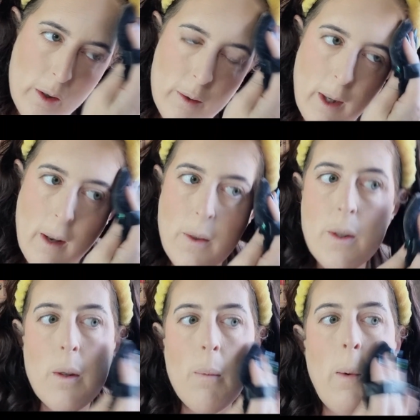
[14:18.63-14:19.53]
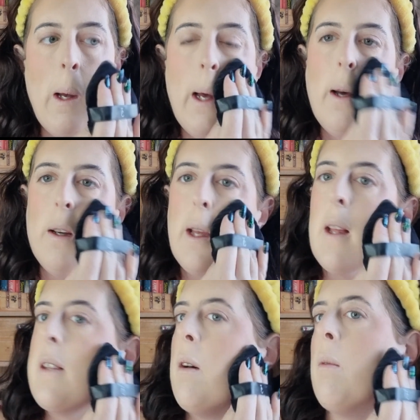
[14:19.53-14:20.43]
So I have some,
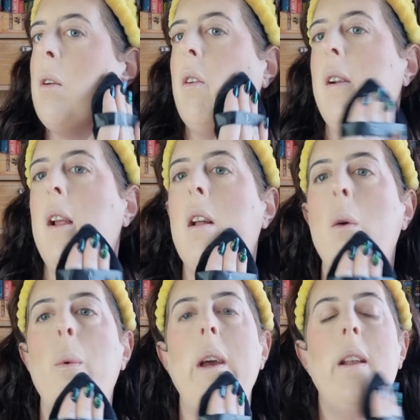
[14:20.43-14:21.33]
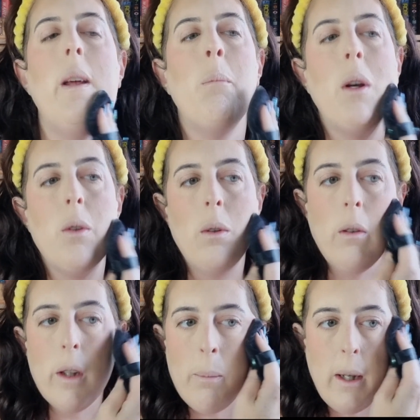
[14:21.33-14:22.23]
yeah. So I'm currently like weaning my
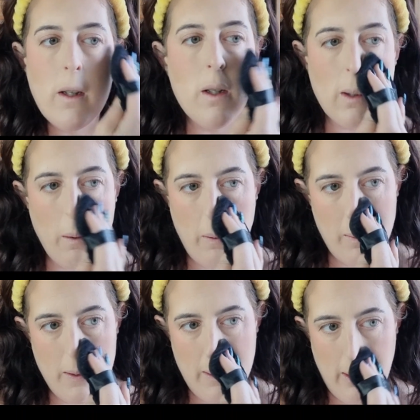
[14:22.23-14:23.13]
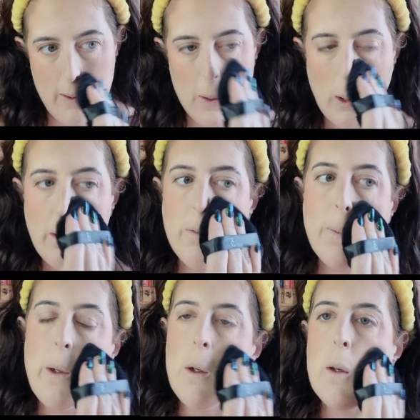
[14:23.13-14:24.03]
daughter at the minute. She's going on to her solid
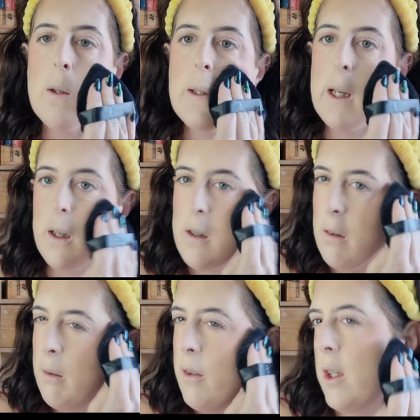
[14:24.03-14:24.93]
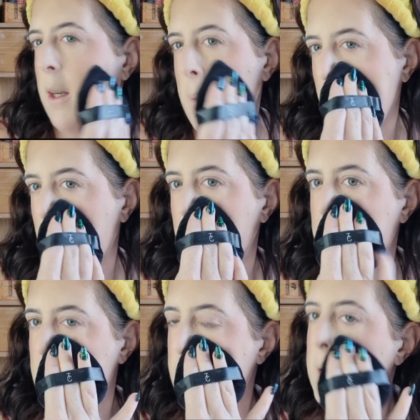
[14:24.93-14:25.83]
foods, and I don't know if she had a bit of an
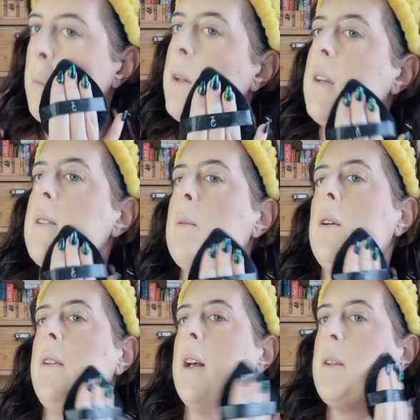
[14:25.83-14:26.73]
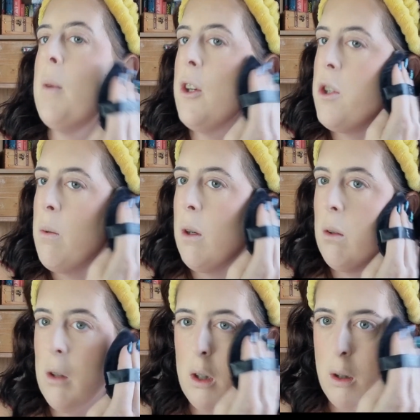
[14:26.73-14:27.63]
upset stomach this morning. That's why she
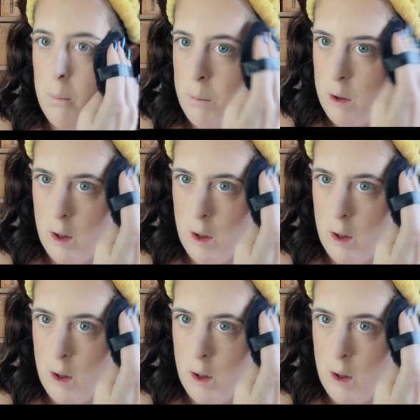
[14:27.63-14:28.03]
woke up.